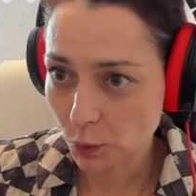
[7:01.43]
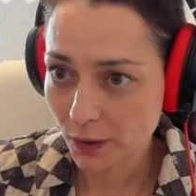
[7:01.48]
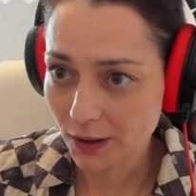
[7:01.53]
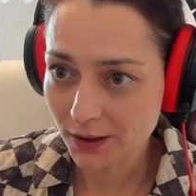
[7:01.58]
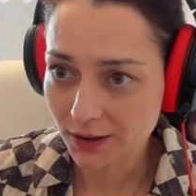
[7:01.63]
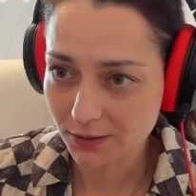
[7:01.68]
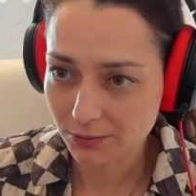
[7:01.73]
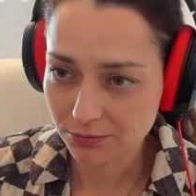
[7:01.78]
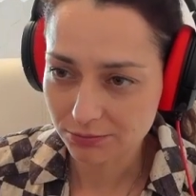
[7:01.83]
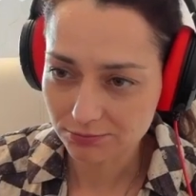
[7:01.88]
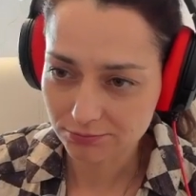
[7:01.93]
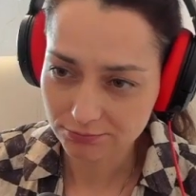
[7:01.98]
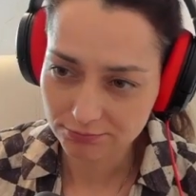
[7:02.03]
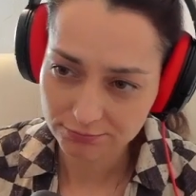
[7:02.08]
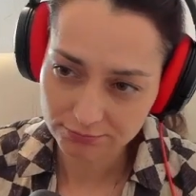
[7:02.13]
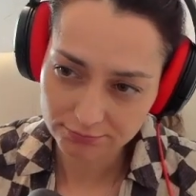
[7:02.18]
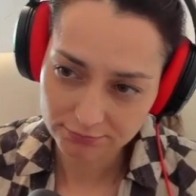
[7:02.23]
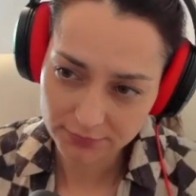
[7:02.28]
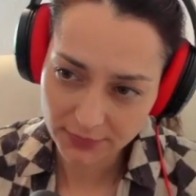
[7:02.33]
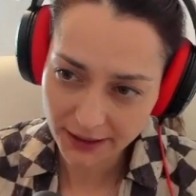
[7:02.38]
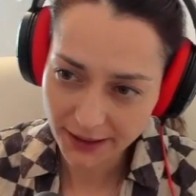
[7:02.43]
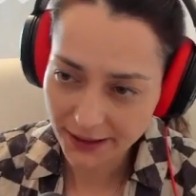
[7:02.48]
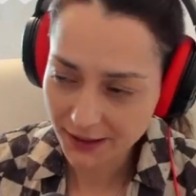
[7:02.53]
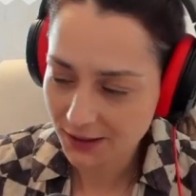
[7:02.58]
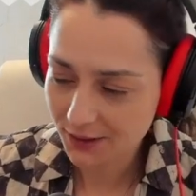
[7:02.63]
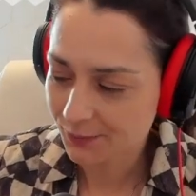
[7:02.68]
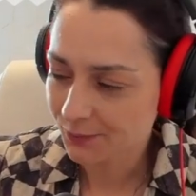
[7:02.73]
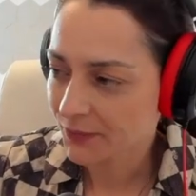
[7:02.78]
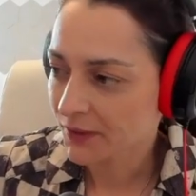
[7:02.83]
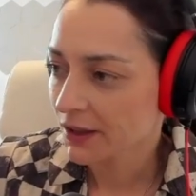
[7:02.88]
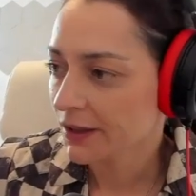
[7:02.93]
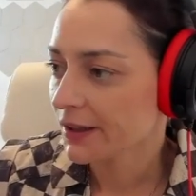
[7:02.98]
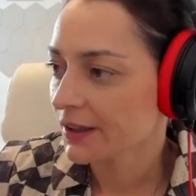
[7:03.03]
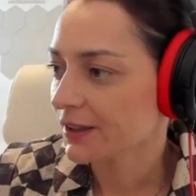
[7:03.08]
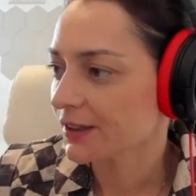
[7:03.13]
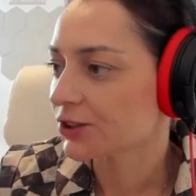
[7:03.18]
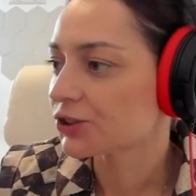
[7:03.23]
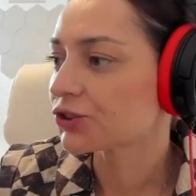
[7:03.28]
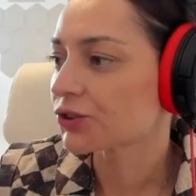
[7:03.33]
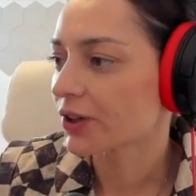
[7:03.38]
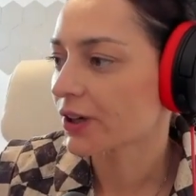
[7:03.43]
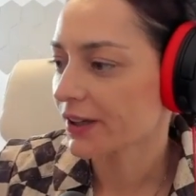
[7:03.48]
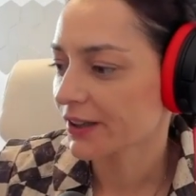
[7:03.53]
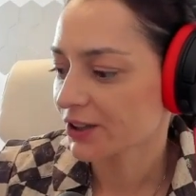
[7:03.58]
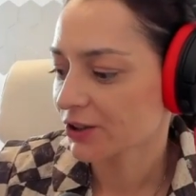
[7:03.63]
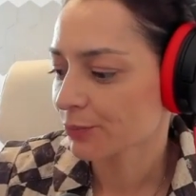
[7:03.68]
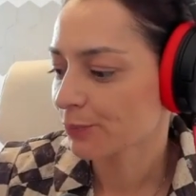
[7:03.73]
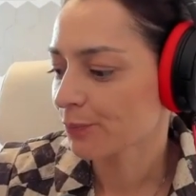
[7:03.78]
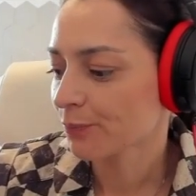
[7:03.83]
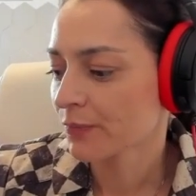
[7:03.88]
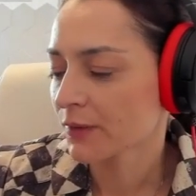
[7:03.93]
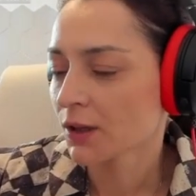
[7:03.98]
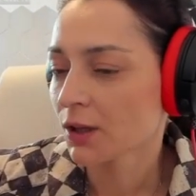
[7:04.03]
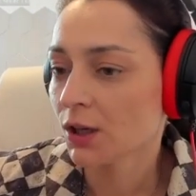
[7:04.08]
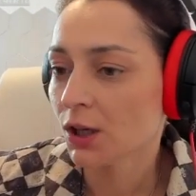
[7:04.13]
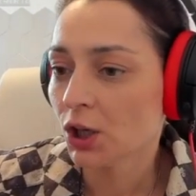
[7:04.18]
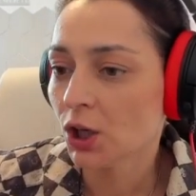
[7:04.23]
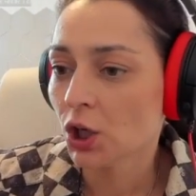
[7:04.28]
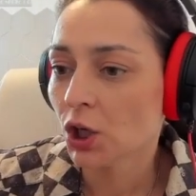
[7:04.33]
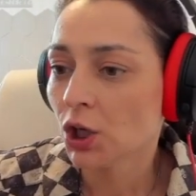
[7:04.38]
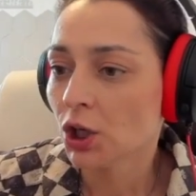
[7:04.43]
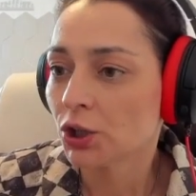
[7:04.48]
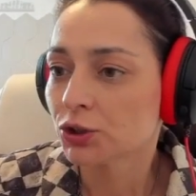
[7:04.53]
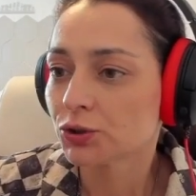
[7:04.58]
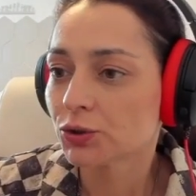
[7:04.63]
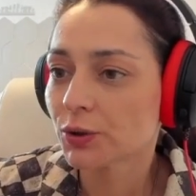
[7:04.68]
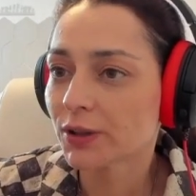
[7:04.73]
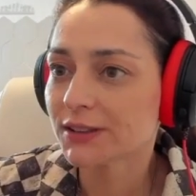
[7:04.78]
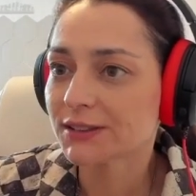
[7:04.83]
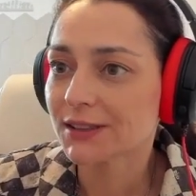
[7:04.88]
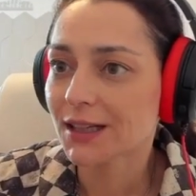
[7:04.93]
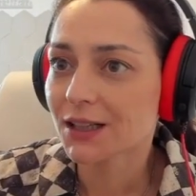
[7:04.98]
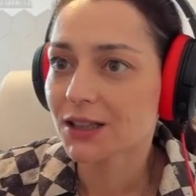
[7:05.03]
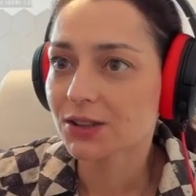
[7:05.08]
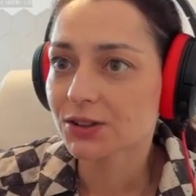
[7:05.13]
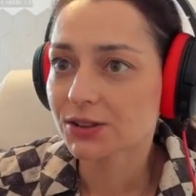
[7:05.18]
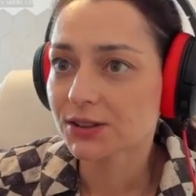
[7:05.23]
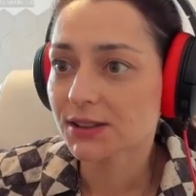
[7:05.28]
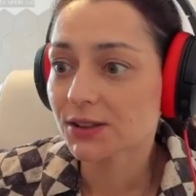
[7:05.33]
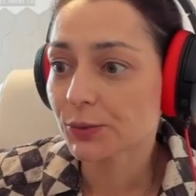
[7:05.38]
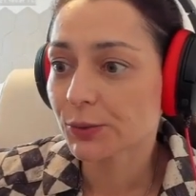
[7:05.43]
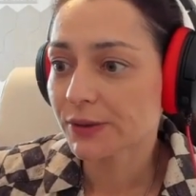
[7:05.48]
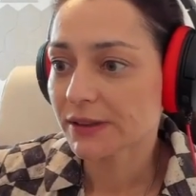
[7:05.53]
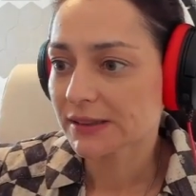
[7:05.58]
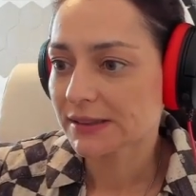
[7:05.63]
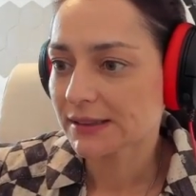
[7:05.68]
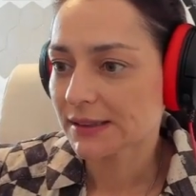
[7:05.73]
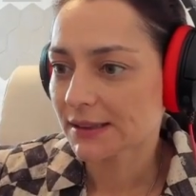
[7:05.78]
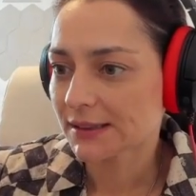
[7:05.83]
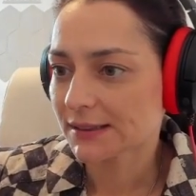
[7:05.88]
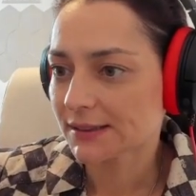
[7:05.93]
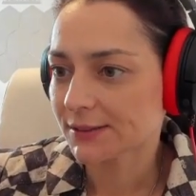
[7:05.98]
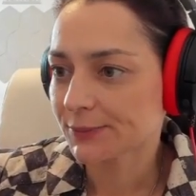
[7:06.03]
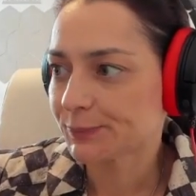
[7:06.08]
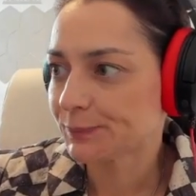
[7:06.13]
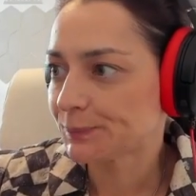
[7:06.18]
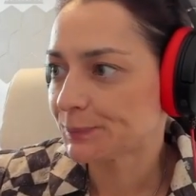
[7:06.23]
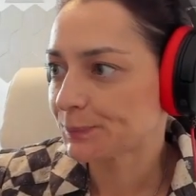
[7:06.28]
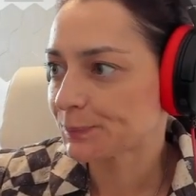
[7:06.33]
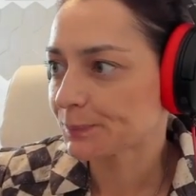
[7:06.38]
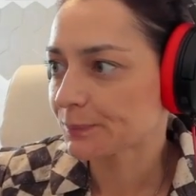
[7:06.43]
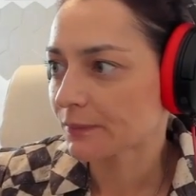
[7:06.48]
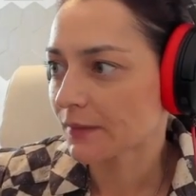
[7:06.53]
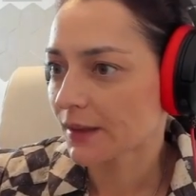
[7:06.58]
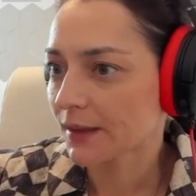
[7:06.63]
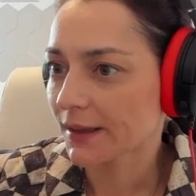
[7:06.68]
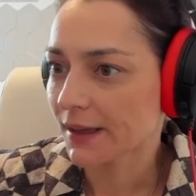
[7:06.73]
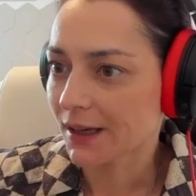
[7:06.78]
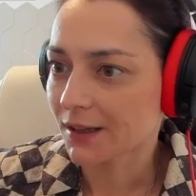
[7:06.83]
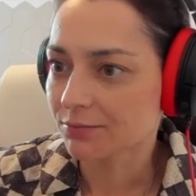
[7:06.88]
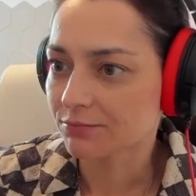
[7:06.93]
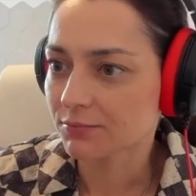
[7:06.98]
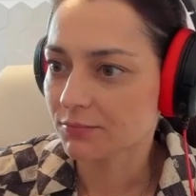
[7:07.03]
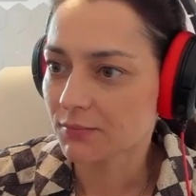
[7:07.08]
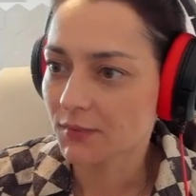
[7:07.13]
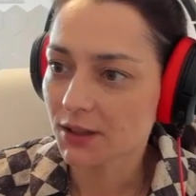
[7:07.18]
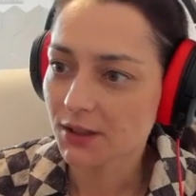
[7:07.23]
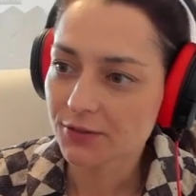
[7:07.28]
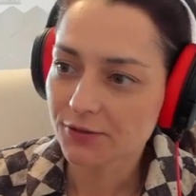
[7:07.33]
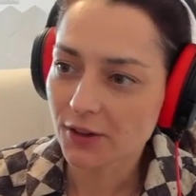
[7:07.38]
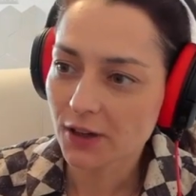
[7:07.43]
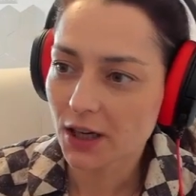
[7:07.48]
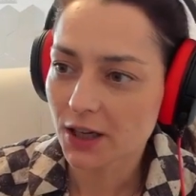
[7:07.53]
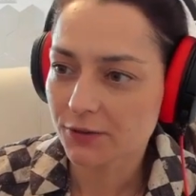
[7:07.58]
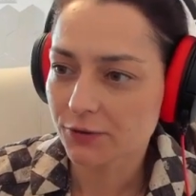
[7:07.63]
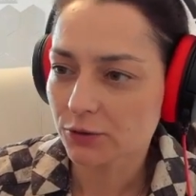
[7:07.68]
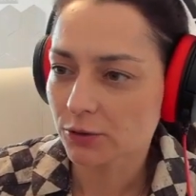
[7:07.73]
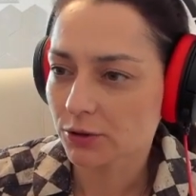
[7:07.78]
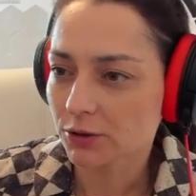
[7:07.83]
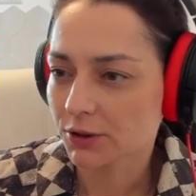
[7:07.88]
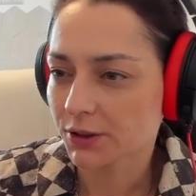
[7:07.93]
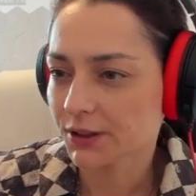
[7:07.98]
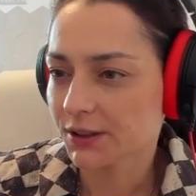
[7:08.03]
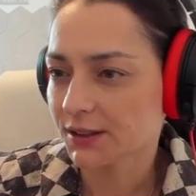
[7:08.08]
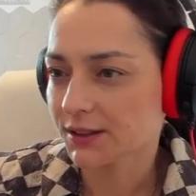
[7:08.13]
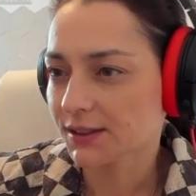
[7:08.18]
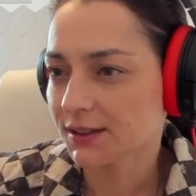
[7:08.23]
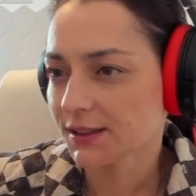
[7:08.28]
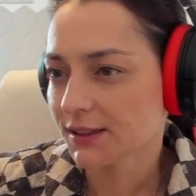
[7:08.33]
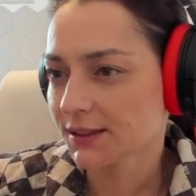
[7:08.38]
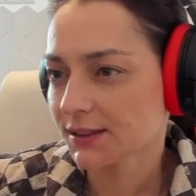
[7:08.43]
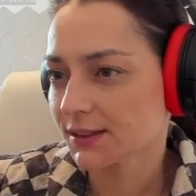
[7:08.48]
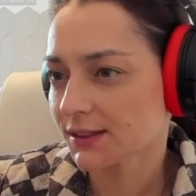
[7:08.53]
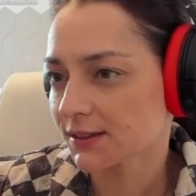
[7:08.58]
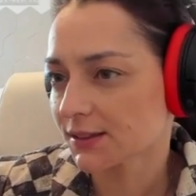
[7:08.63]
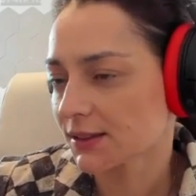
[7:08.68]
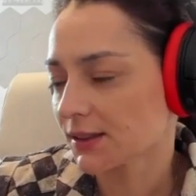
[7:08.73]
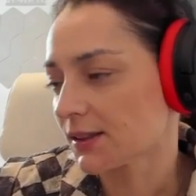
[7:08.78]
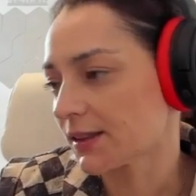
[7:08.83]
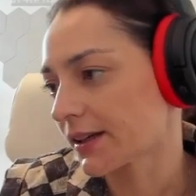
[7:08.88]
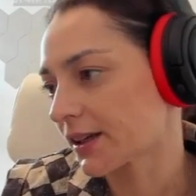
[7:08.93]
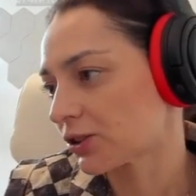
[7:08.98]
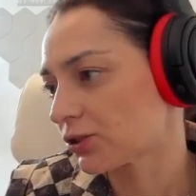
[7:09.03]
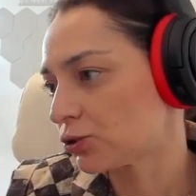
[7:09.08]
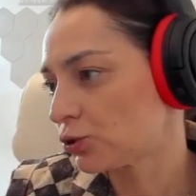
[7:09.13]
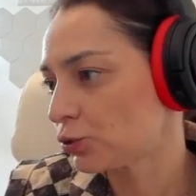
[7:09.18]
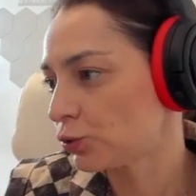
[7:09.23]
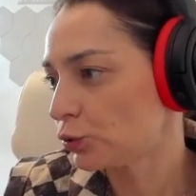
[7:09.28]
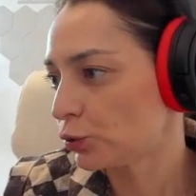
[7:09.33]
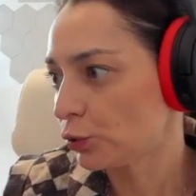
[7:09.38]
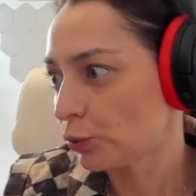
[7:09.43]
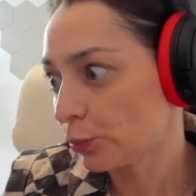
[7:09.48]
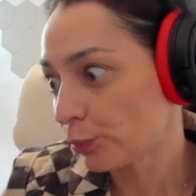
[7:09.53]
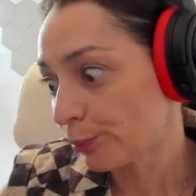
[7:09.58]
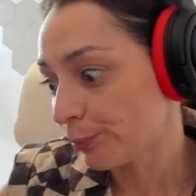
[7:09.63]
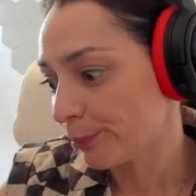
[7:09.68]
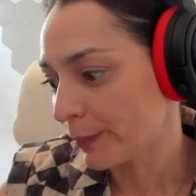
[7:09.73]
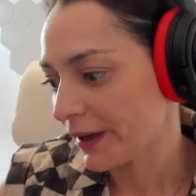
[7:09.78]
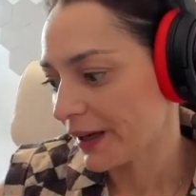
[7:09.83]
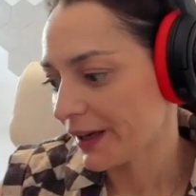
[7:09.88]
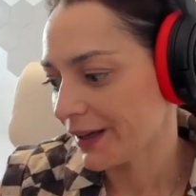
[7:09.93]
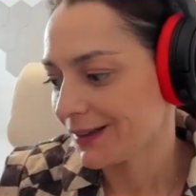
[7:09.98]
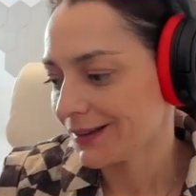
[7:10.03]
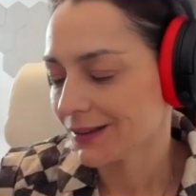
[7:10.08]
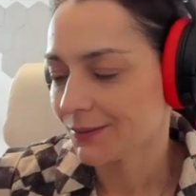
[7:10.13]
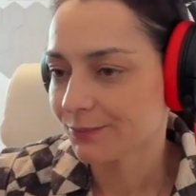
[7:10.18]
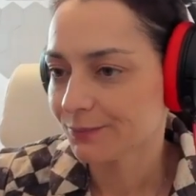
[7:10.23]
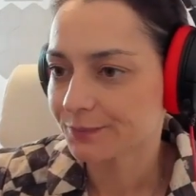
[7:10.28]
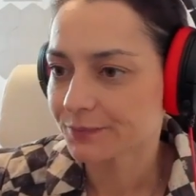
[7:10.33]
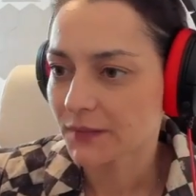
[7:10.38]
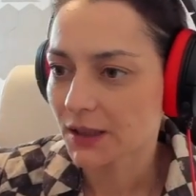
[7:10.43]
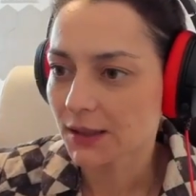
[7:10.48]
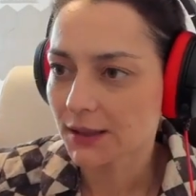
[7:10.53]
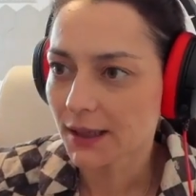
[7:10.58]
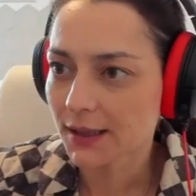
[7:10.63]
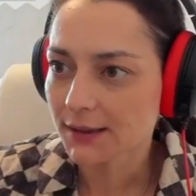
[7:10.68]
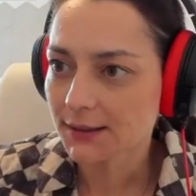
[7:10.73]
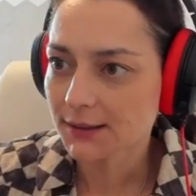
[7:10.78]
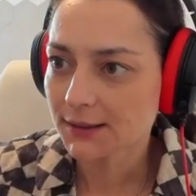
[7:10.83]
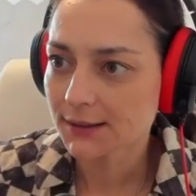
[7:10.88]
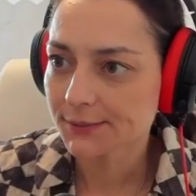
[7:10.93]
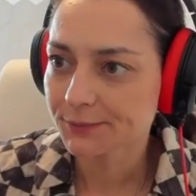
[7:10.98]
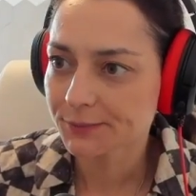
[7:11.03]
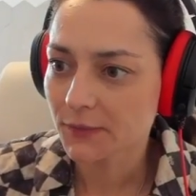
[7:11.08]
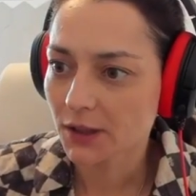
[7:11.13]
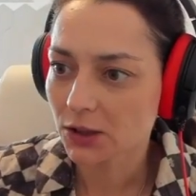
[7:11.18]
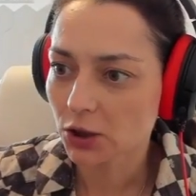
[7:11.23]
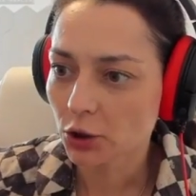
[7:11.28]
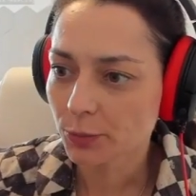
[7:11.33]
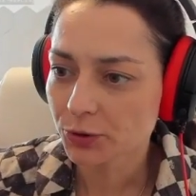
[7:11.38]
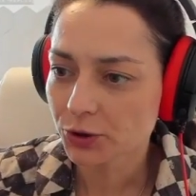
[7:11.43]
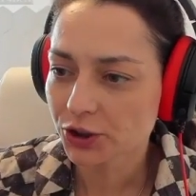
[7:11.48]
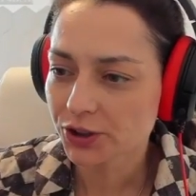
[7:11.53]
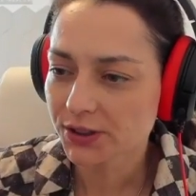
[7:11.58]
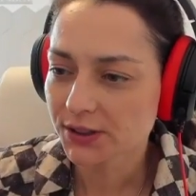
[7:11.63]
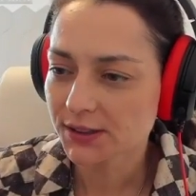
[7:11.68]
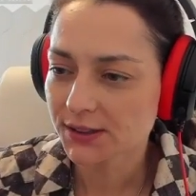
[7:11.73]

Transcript: while black is trying to attack on the queen side yeah, e5 or e6, there are like two main lines and options.